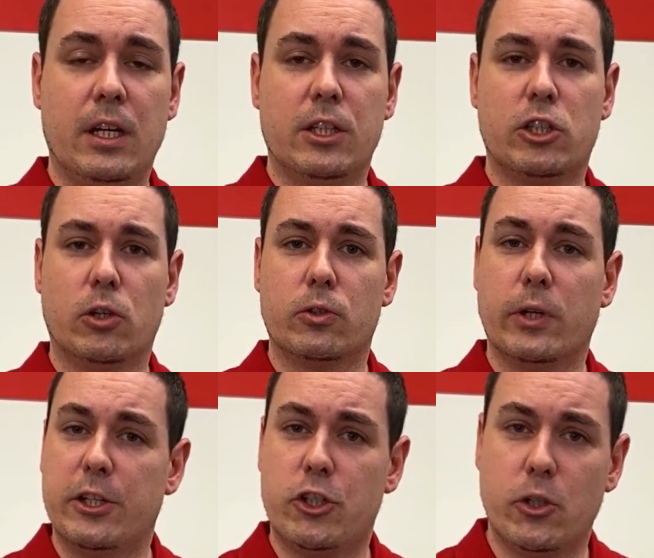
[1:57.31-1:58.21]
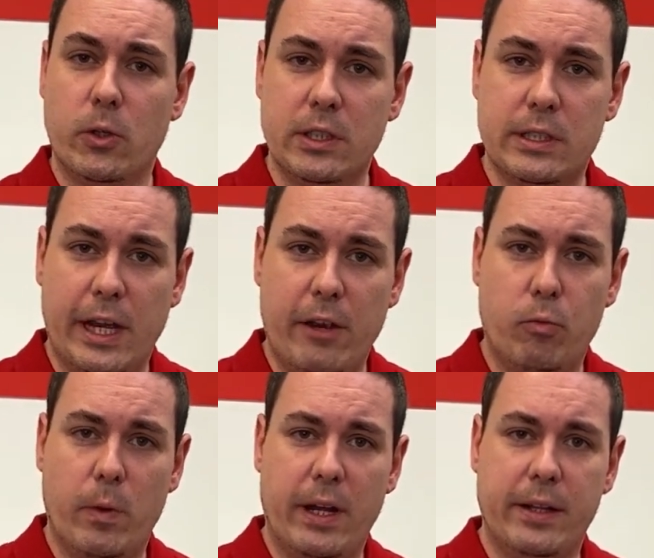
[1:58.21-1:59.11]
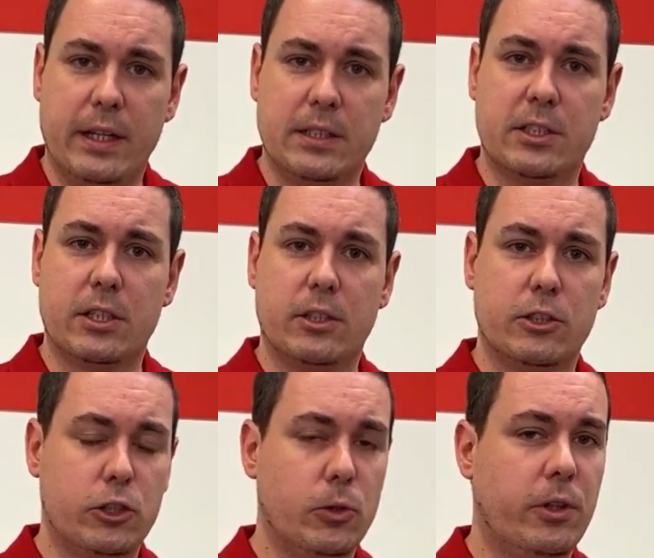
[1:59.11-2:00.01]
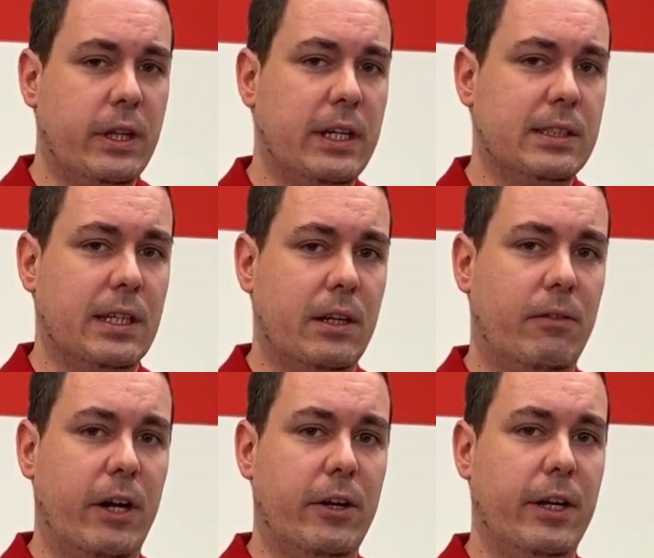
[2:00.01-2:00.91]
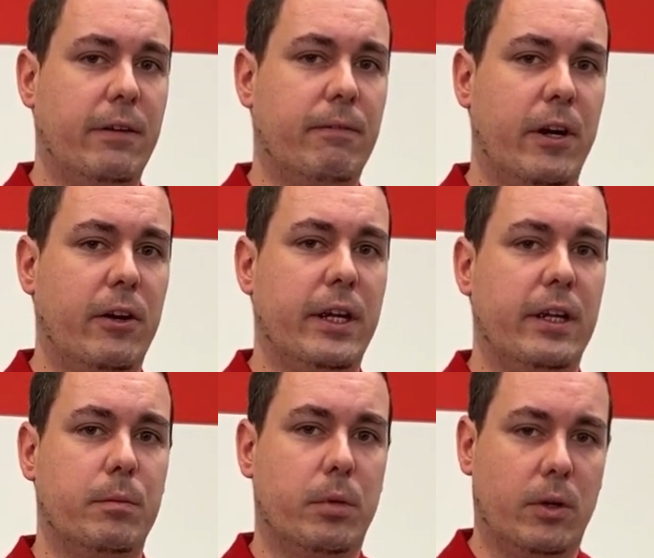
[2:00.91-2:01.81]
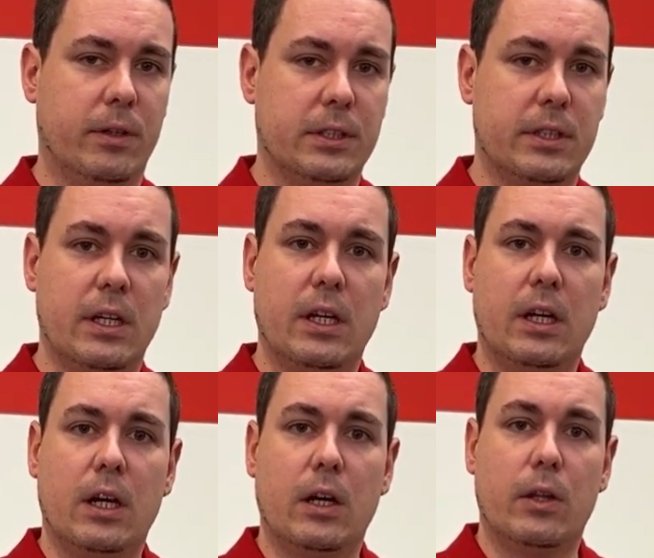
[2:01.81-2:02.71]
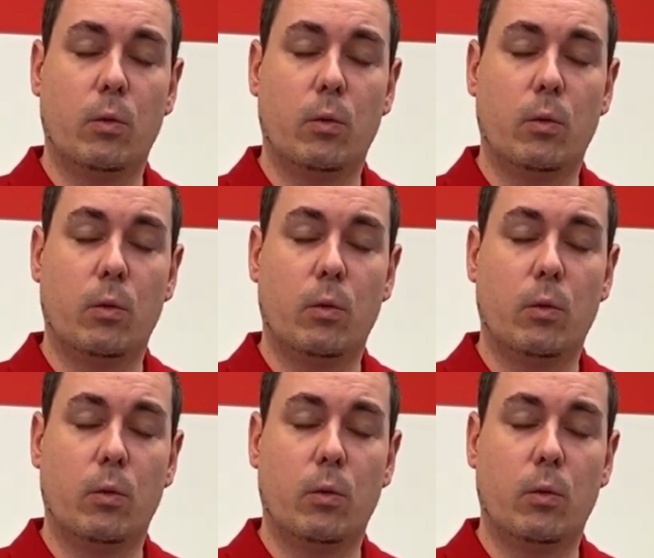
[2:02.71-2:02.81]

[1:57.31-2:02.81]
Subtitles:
So to ensure safe weldings, 2 things are very, very important. The